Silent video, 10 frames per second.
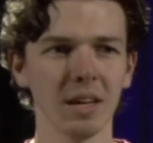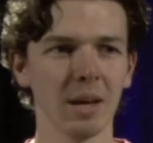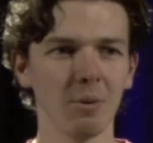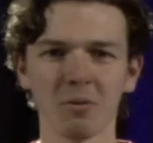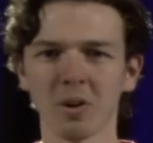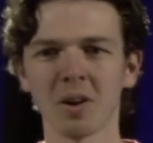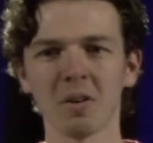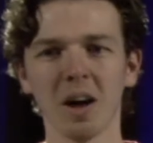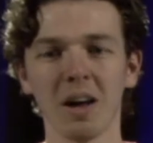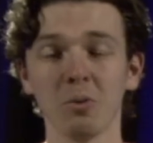However,
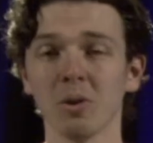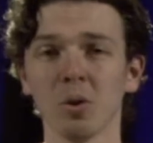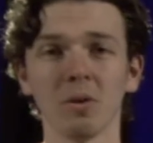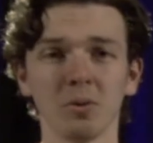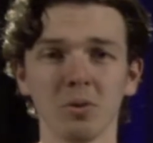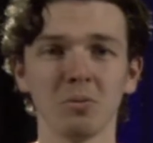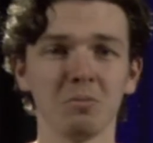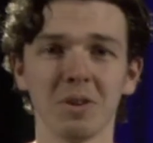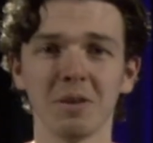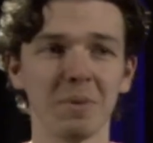I know a lot of you
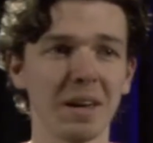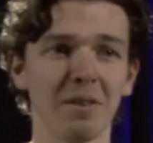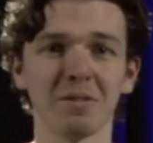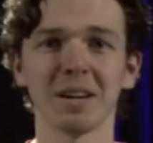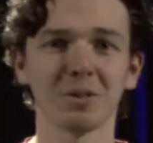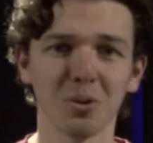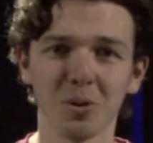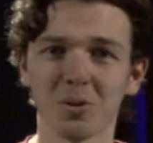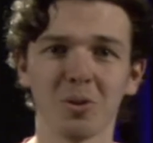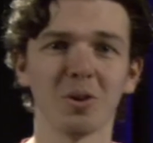that might have
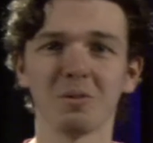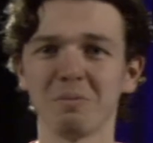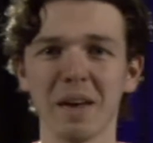TikTok or